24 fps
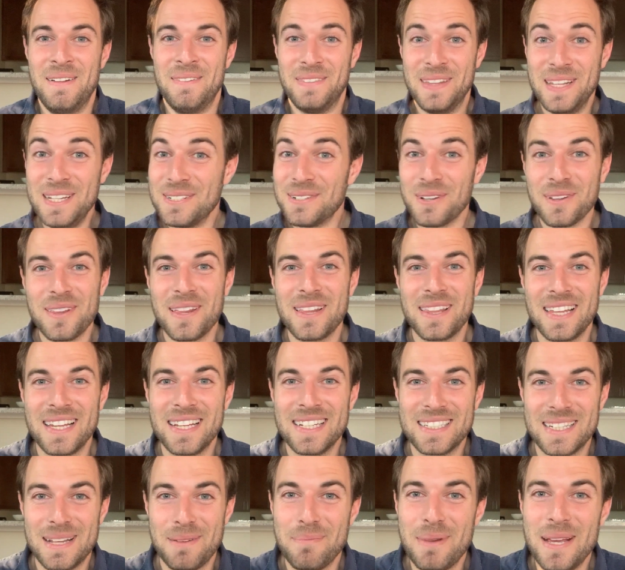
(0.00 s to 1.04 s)
These are the
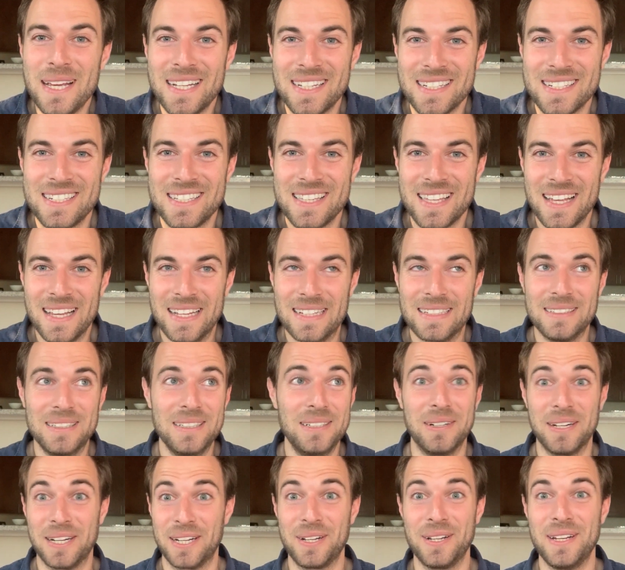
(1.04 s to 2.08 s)
things that make us think,
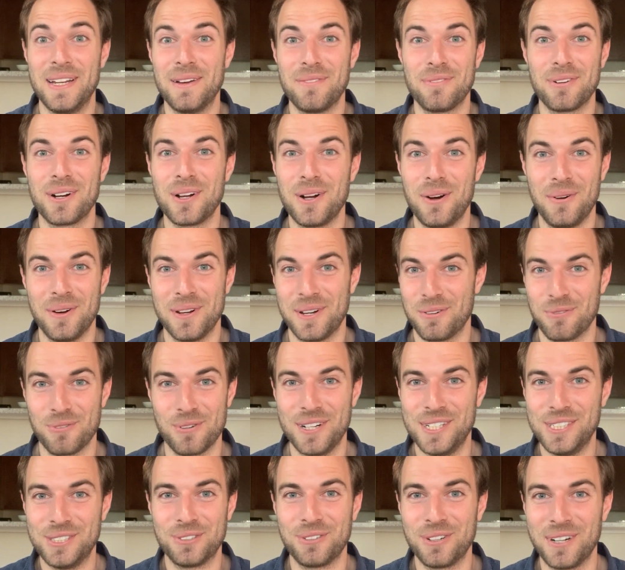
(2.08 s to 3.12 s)
oh, I could never go on a
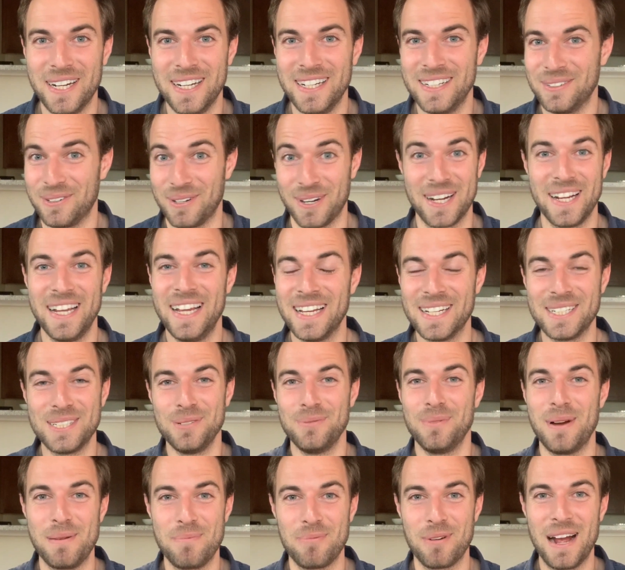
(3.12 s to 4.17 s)
retreat or I can't do
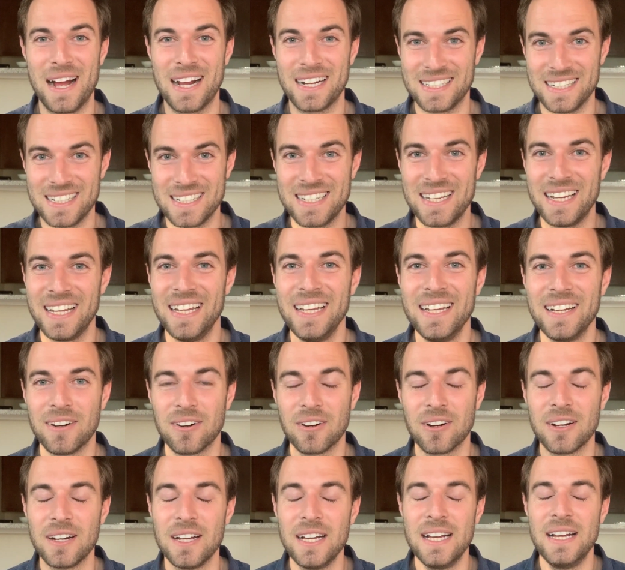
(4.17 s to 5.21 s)
my practice
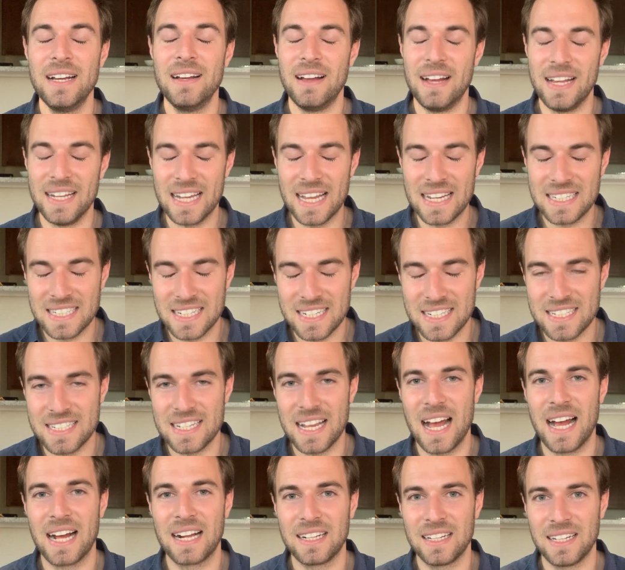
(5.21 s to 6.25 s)
here. And that's
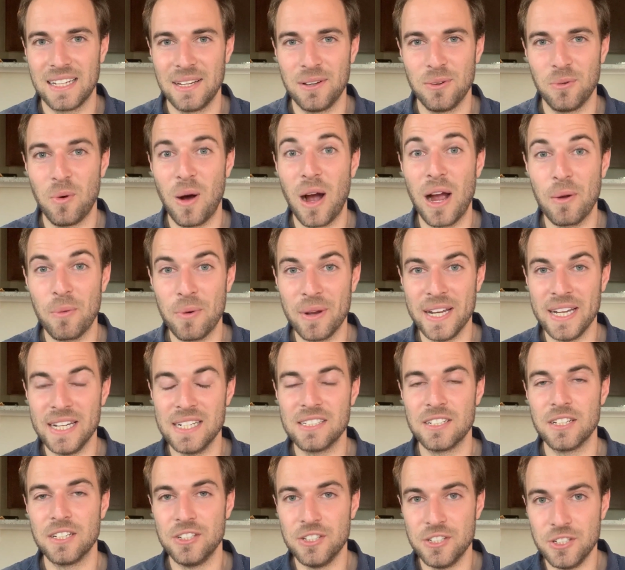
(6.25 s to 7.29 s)
exactly why we
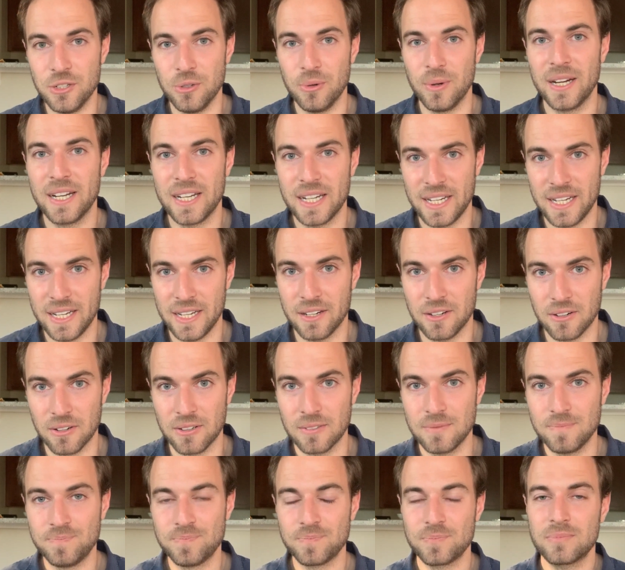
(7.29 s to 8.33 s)
need to do it here.